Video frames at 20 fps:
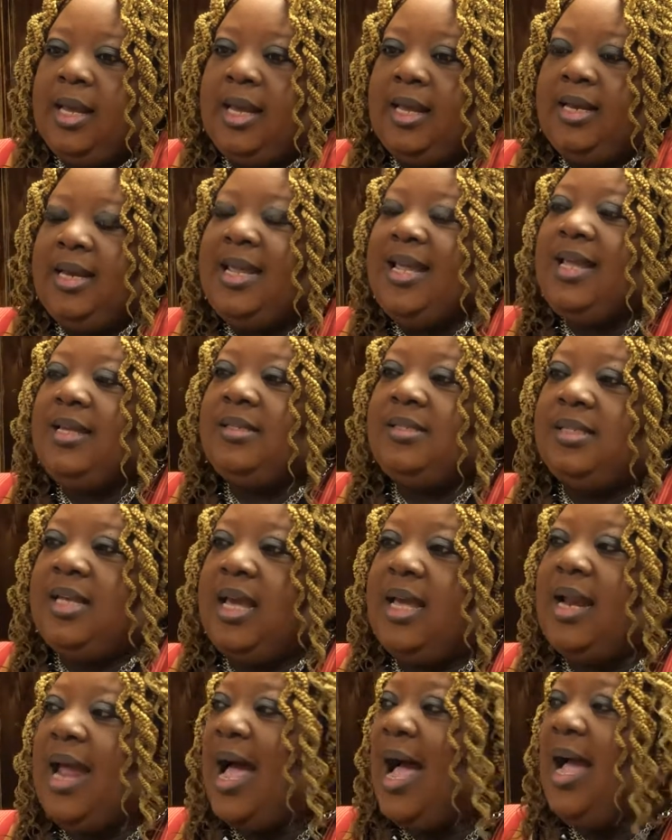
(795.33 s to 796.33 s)
And he
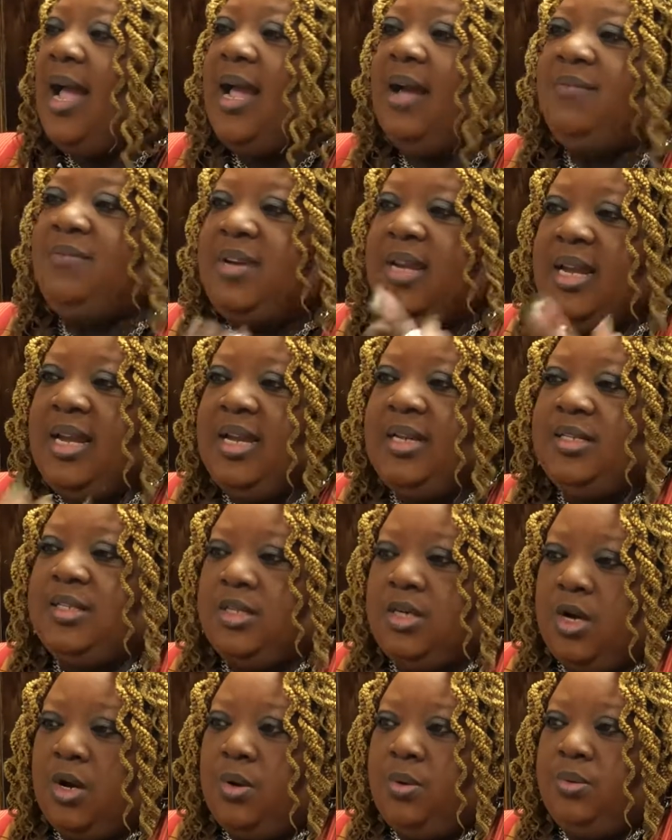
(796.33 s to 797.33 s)
said, I have need to
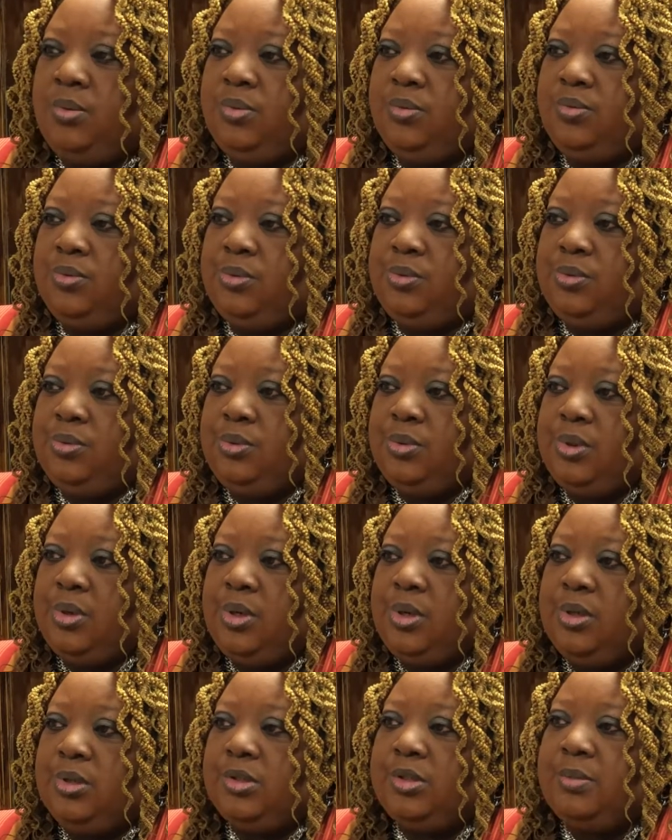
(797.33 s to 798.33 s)
go through
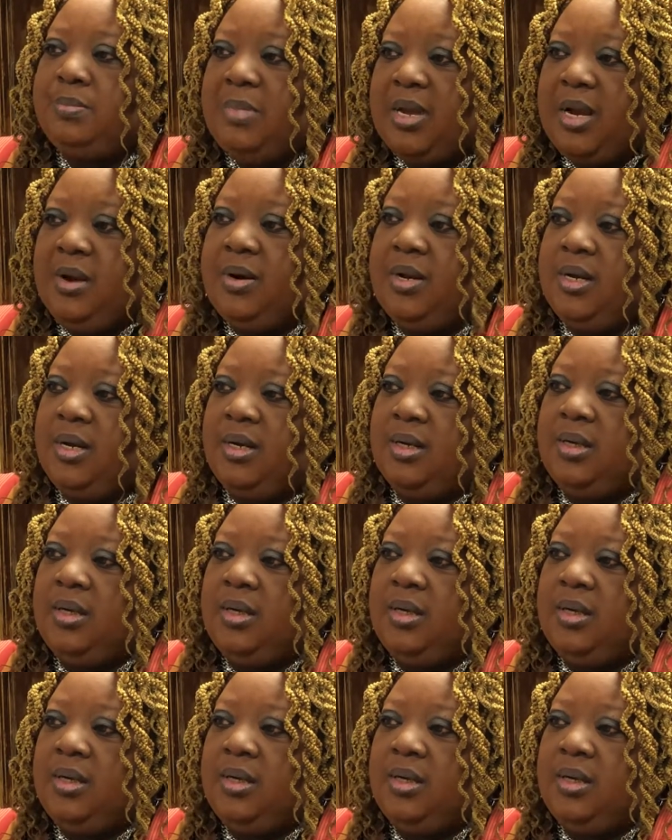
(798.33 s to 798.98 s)
Samaria.